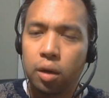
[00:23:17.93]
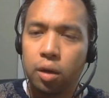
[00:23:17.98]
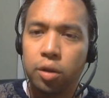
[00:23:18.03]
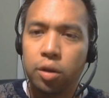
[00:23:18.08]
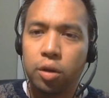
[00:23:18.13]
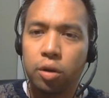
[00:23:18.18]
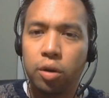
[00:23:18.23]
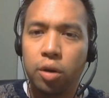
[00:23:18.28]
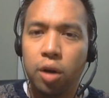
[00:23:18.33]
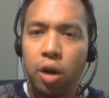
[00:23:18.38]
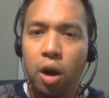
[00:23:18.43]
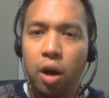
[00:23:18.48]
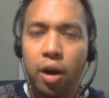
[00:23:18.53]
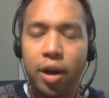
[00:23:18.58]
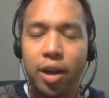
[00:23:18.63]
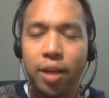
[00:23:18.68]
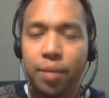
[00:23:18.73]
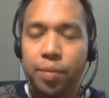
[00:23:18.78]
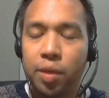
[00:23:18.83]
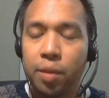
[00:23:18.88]
The
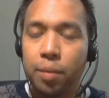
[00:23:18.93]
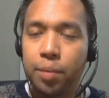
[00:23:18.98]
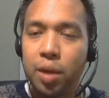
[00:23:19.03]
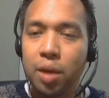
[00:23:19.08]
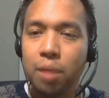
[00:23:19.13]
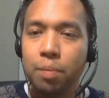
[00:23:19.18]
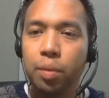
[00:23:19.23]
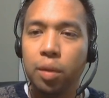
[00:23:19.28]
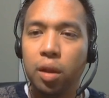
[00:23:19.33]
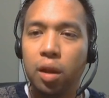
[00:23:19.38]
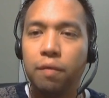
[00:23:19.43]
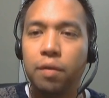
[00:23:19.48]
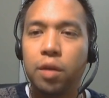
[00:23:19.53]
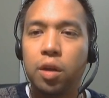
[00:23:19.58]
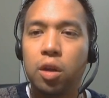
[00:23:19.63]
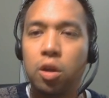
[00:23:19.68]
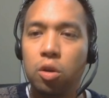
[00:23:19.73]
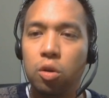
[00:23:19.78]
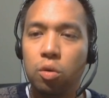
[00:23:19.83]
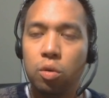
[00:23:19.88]
Qunari. The people of the
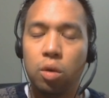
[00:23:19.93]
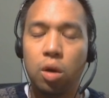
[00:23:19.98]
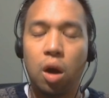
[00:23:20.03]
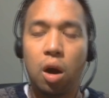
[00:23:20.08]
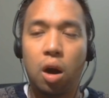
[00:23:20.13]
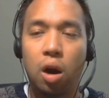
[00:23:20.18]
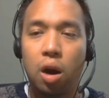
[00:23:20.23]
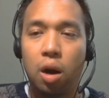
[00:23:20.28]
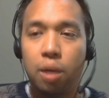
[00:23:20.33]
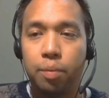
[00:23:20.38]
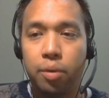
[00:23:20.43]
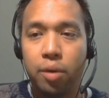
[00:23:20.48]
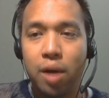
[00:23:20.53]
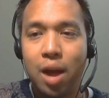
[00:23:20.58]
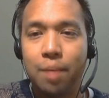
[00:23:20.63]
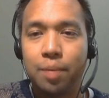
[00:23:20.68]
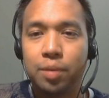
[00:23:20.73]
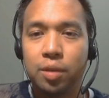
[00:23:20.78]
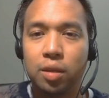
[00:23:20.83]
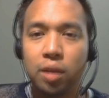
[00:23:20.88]
Qun are
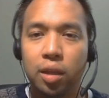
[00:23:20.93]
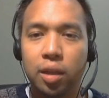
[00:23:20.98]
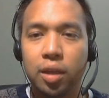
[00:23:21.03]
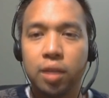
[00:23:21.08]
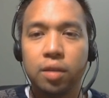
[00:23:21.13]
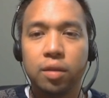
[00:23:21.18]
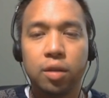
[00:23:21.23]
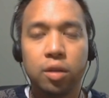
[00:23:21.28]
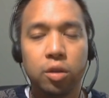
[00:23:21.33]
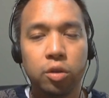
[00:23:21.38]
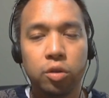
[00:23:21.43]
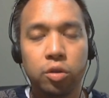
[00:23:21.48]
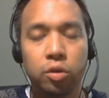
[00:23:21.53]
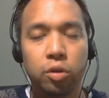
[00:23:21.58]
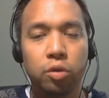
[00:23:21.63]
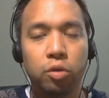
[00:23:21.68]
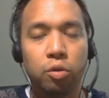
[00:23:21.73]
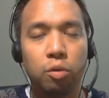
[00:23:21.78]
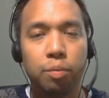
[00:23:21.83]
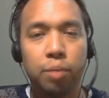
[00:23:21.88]
perhaps the least
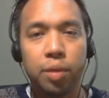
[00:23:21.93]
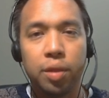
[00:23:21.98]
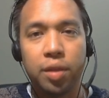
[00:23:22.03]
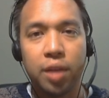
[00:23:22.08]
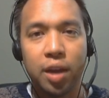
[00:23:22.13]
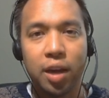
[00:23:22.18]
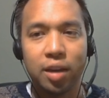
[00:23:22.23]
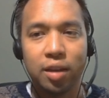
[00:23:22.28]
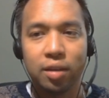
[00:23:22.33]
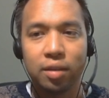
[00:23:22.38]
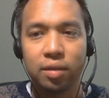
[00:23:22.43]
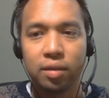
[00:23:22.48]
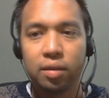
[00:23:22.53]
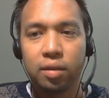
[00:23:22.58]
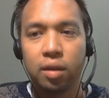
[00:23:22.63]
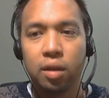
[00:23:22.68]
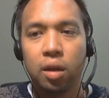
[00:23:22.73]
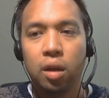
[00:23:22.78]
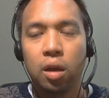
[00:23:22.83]
understood group in Thedas.